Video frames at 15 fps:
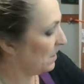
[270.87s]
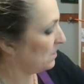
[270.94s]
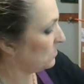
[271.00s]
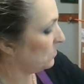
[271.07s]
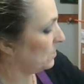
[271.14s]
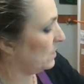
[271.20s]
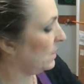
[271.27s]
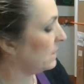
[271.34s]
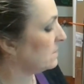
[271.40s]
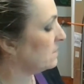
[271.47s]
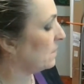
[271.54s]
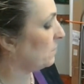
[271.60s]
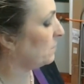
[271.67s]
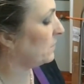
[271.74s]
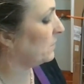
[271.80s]
So the next
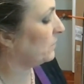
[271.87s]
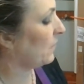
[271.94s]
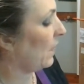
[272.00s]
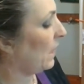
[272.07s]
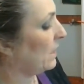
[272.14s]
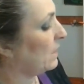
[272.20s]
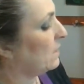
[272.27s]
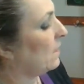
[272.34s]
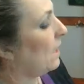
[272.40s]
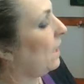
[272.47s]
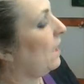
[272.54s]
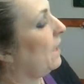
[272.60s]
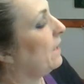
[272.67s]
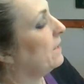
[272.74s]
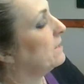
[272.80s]
step is adding the
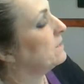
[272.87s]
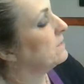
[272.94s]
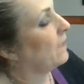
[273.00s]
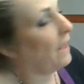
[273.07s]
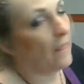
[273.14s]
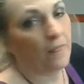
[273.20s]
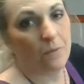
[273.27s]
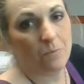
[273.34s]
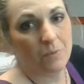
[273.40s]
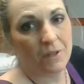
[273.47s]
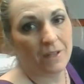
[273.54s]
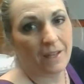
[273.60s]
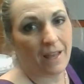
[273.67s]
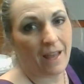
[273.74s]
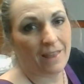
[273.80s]
eyes and the
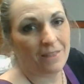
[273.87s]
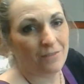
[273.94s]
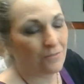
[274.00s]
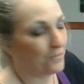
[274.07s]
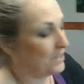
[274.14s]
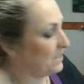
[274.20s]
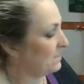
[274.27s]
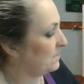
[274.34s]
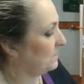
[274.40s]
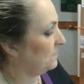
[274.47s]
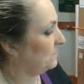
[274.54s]
beak and the feet.